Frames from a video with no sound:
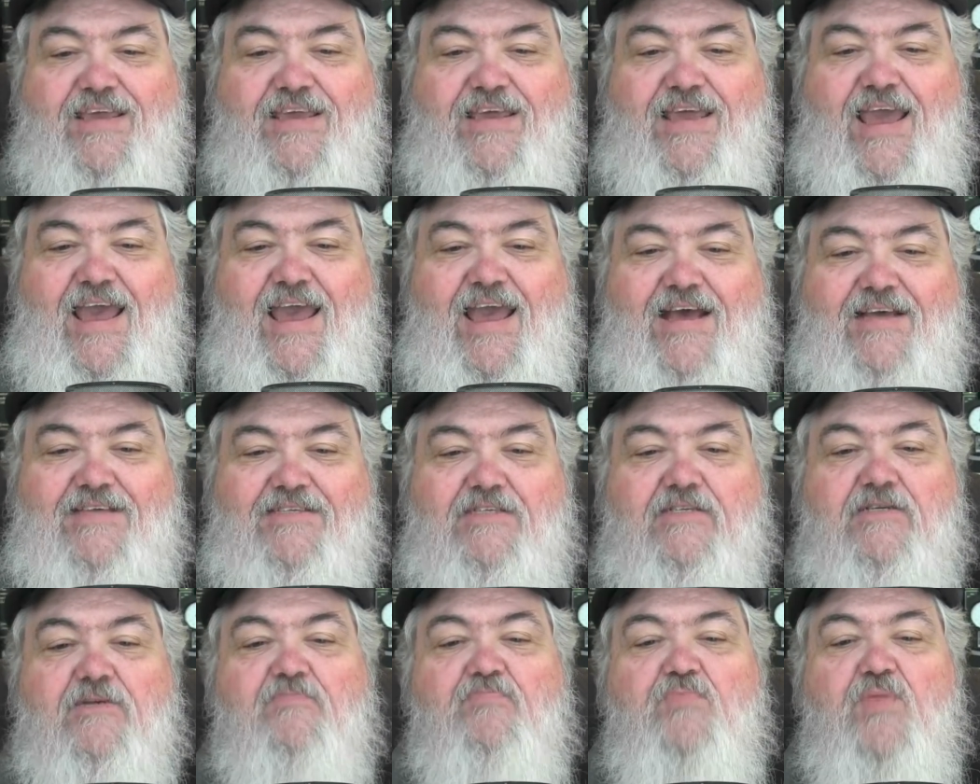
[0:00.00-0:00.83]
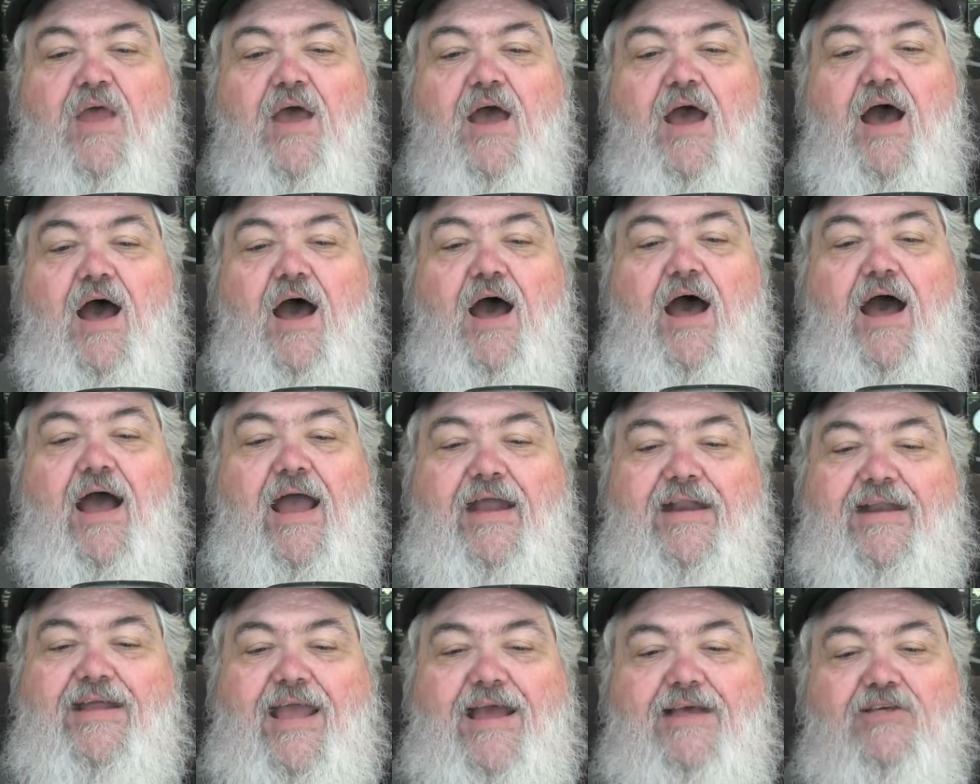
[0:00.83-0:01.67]
Yes.
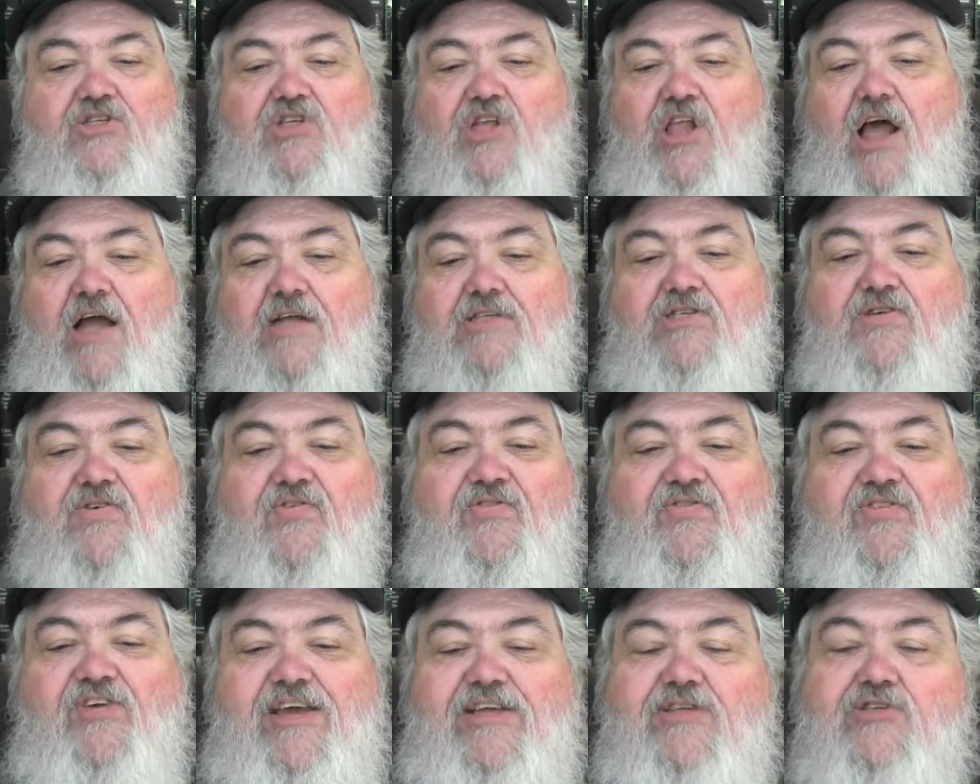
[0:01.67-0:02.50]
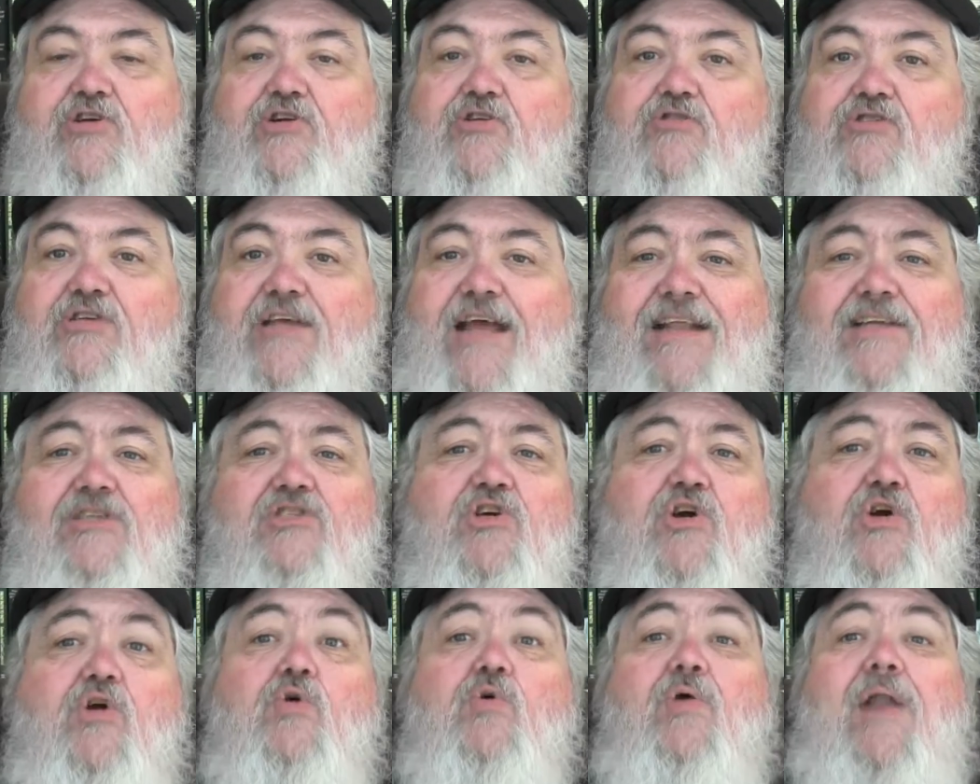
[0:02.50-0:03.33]
And it has lots of features, and
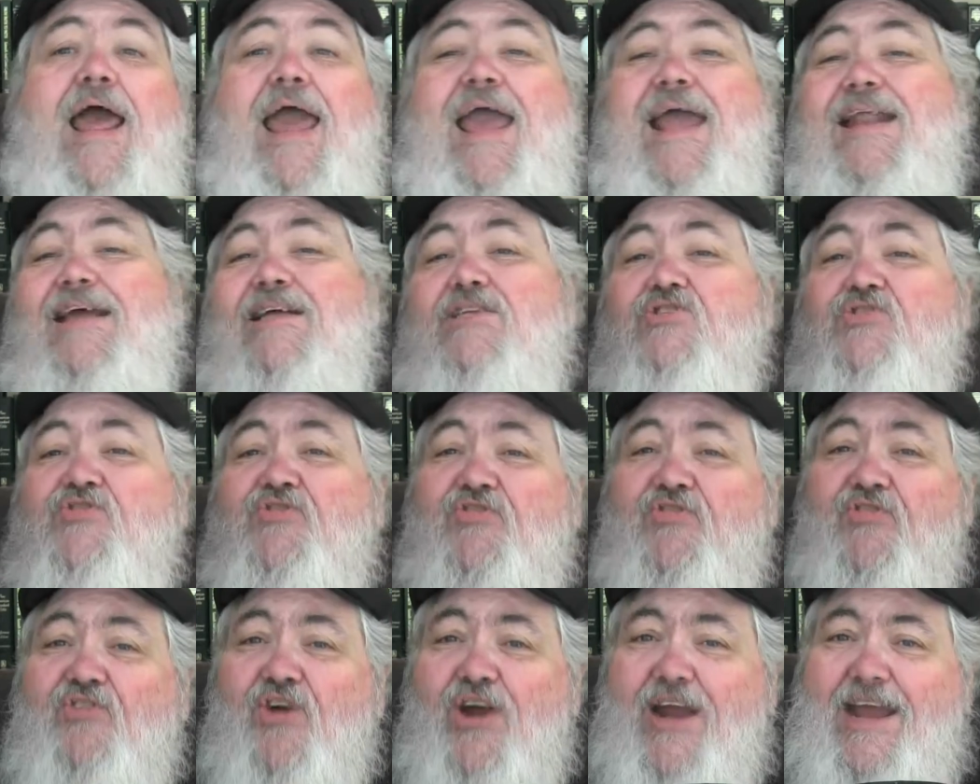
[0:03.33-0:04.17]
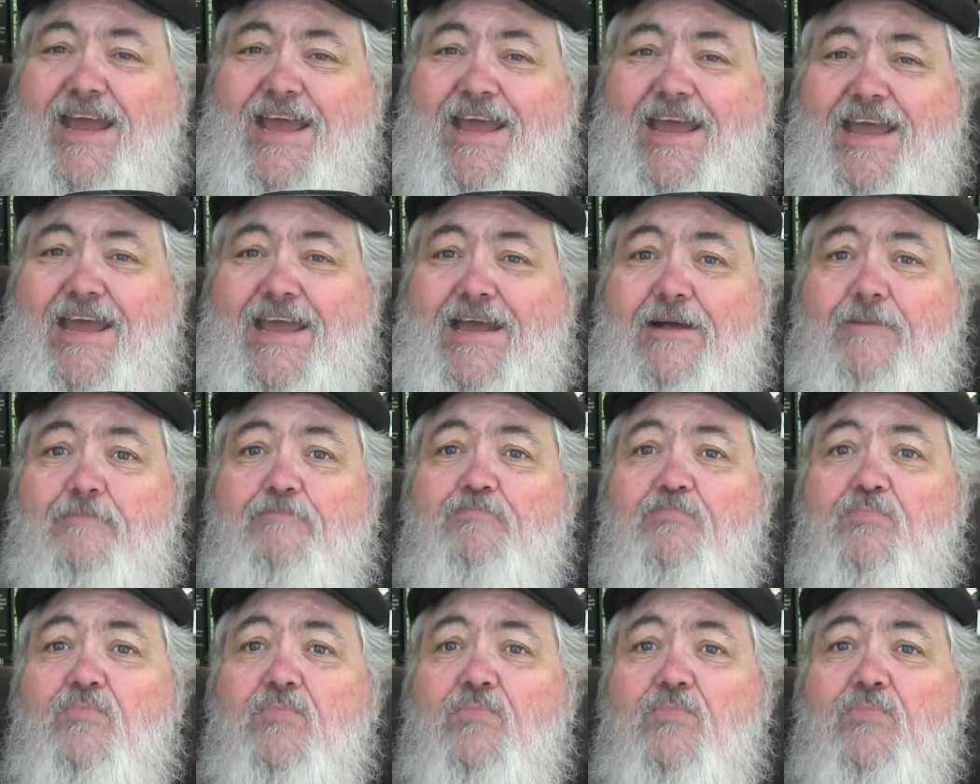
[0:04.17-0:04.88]
it's cool, and it's free.